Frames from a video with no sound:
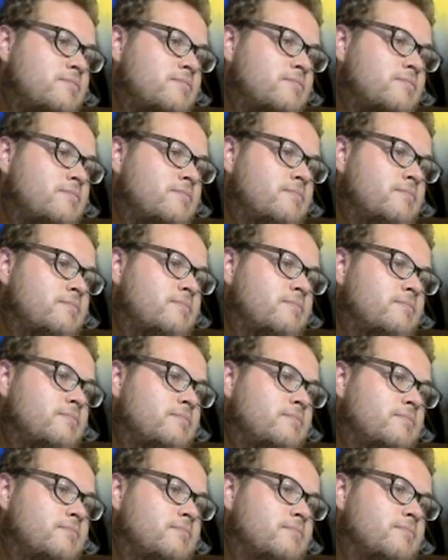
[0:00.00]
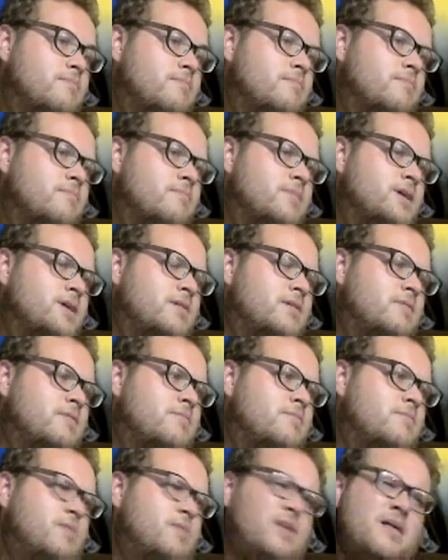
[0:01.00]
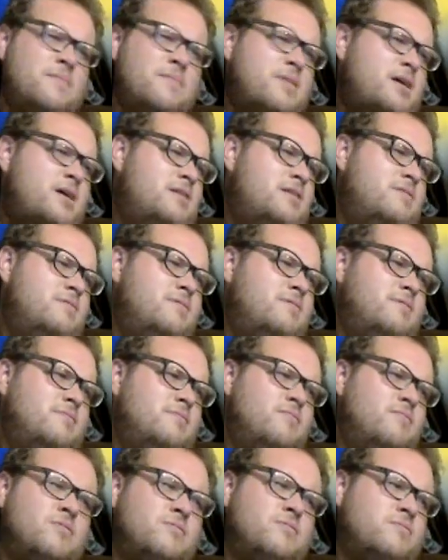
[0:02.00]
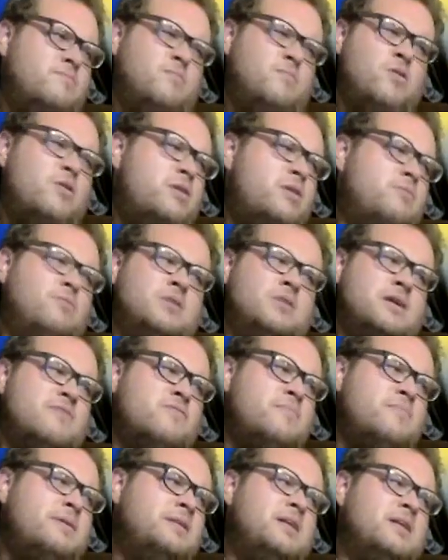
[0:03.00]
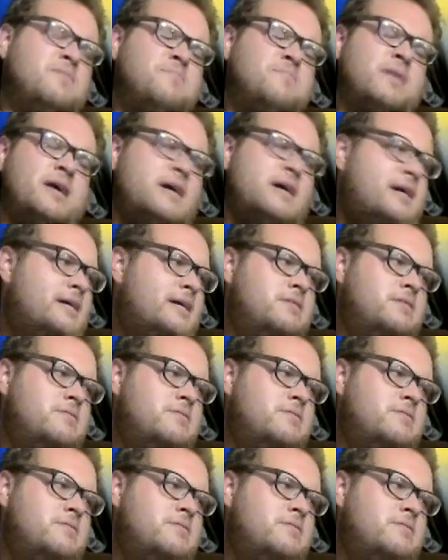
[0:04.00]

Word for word: Oh hell yeah! Yeah, and I'm not. Uh-huh. Marty will never be left behind.